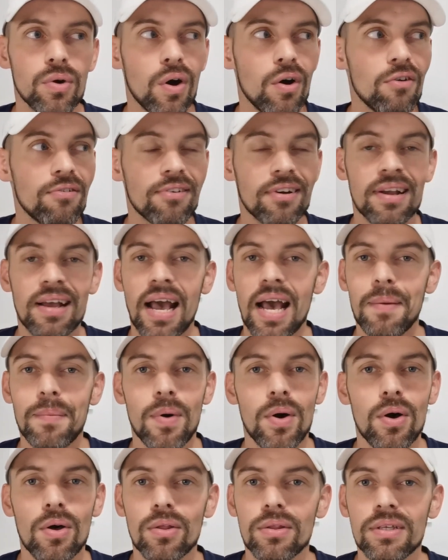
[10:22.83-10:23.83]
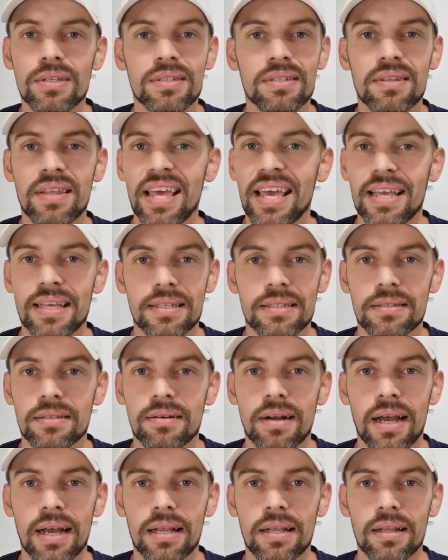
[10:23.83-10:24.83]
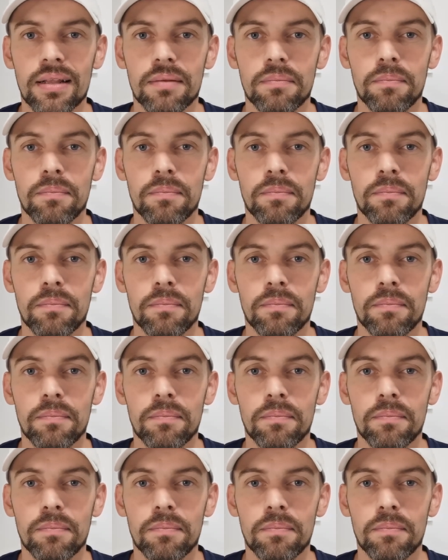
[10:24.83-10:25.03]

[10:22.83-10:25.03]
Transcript: overcome all these things, right?